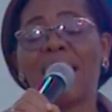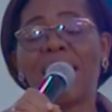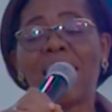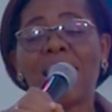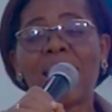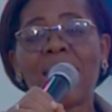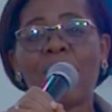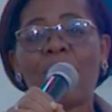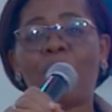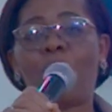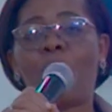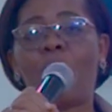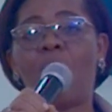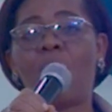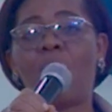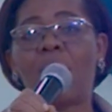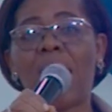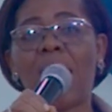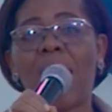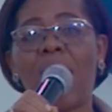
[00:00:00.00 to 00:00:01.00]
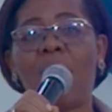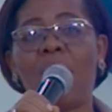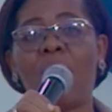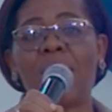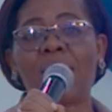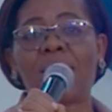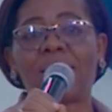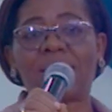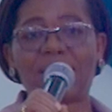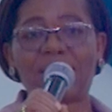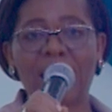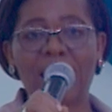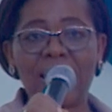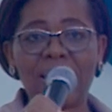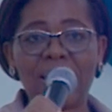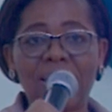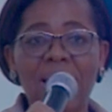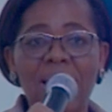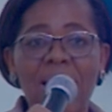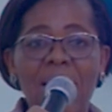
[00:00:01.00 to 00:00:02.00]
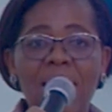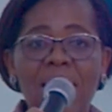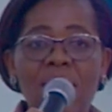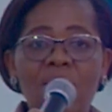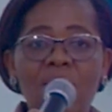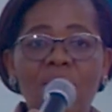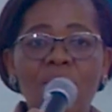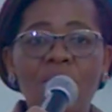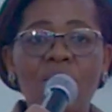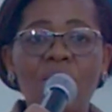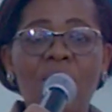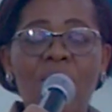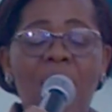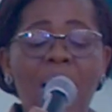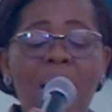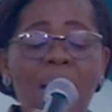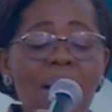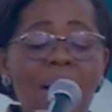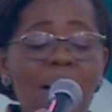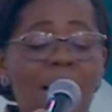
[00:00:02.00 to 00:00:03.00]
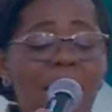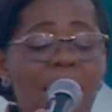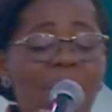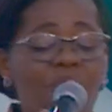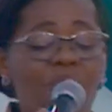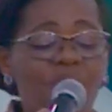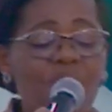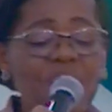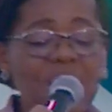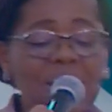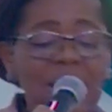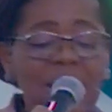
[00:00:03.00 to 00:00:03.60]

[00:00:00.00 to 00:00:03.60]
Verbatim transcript: he bore our sins hallelujah everything